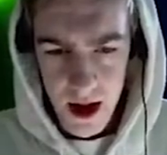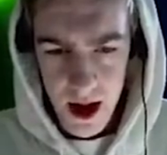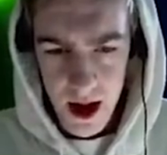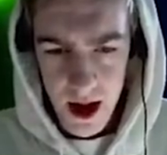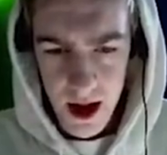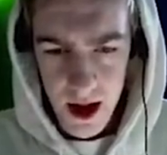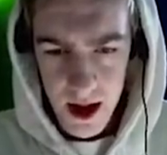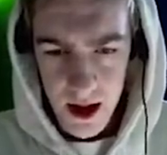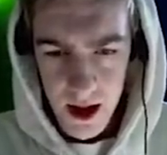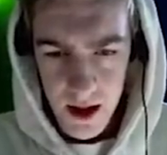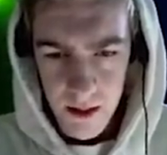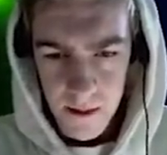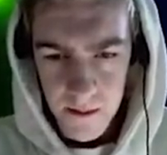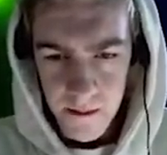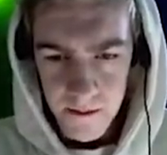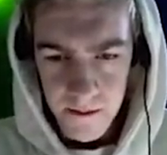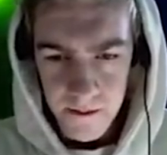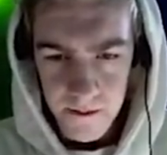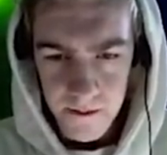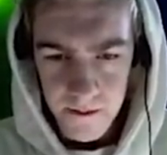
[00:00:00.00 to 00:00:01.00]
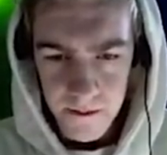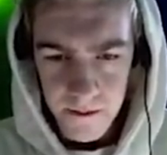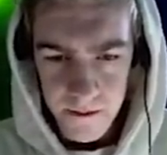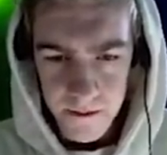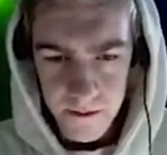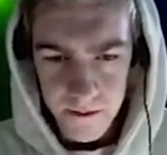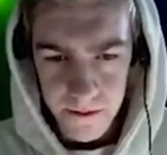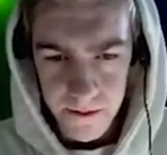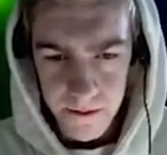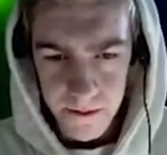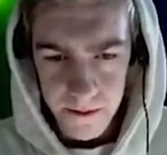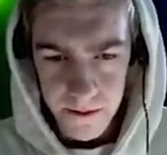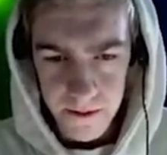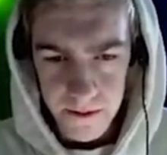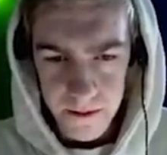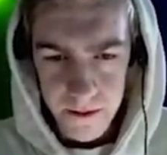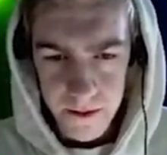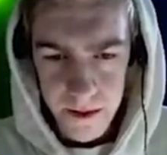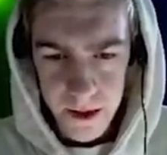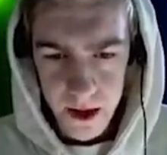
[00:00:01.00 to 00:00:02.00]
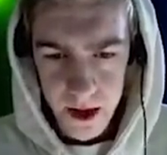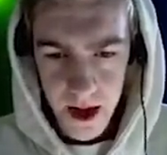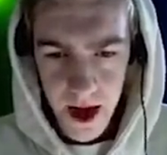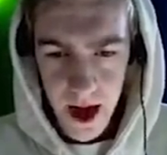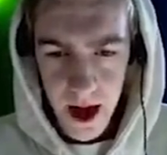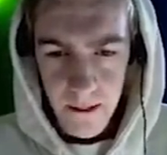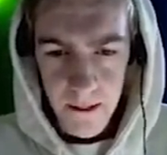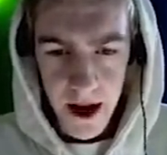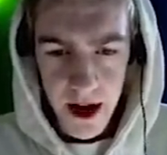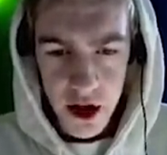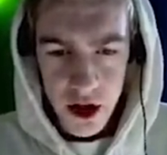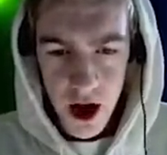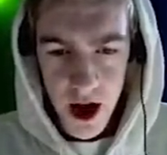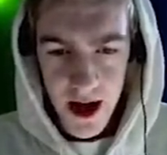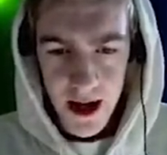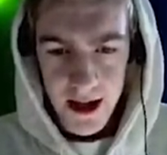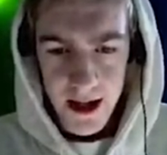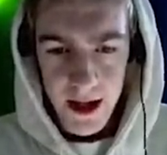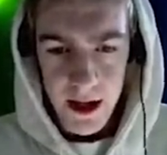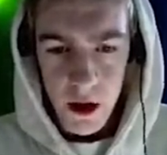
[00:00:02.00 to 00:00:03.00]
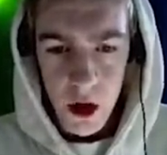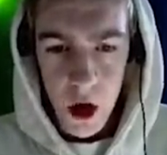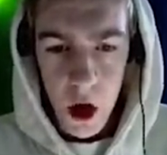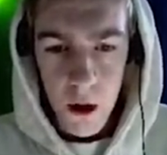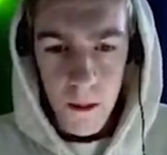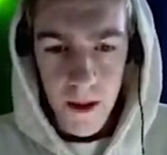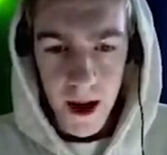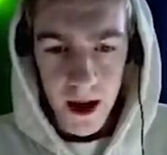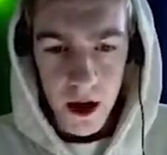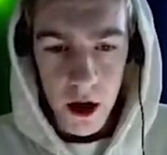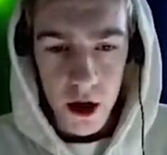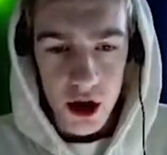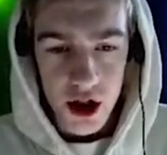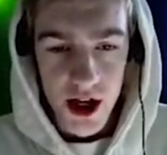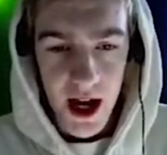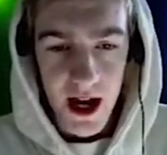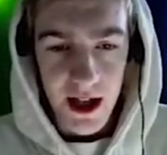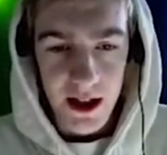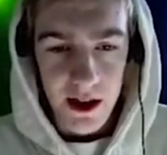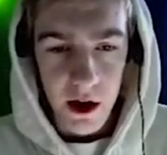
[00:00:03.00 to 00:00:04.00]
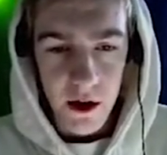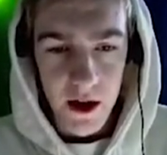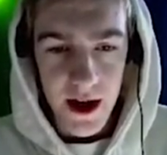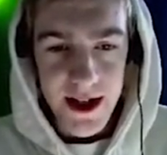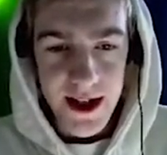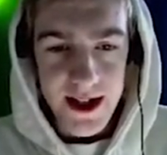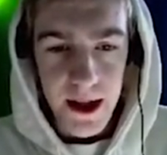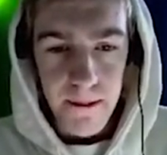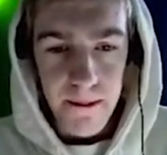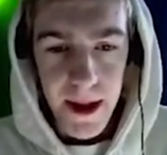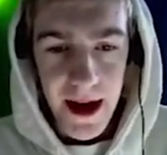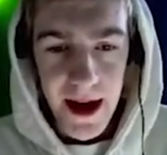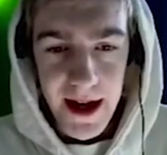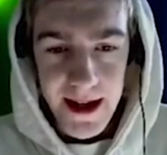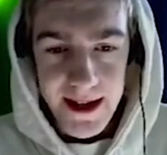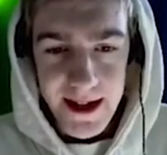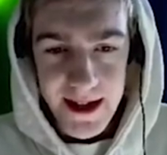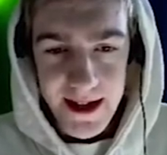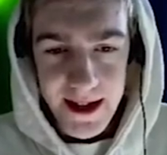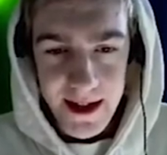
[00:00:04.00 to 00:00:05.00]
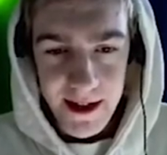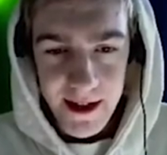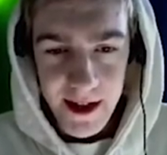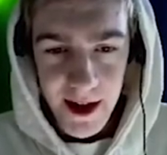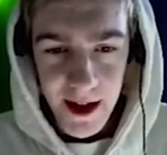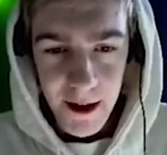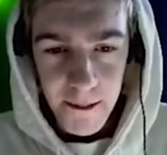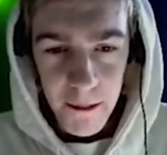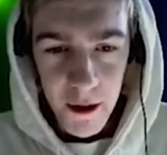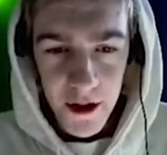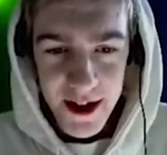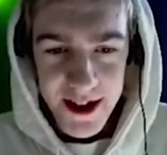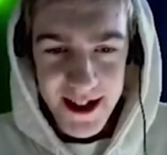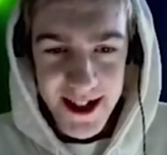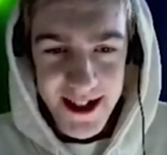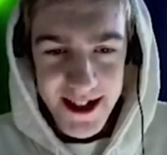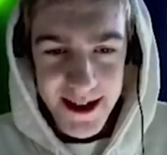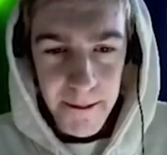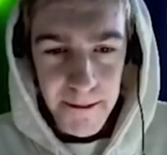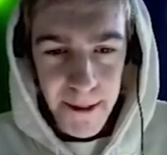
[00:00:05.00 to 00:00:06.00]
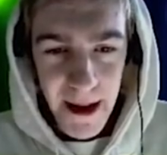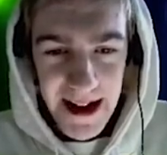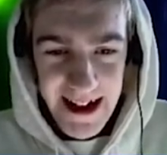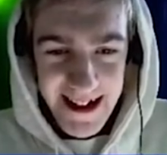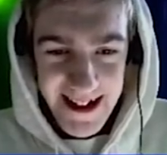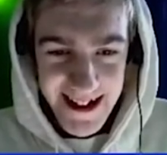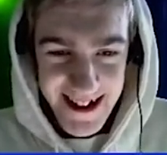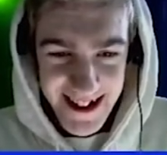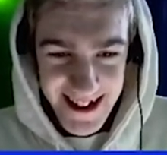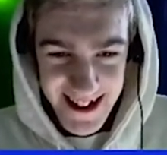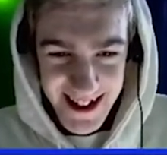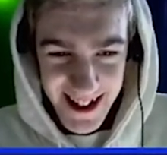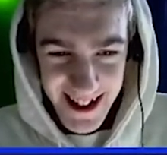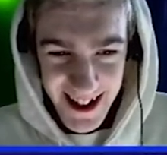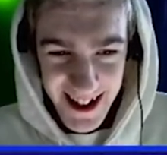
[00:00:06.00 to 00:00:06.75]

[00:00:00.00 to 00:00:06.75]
Okay, I might try again. Oh my gosh, hello. He's a beast. Mortis is a beast.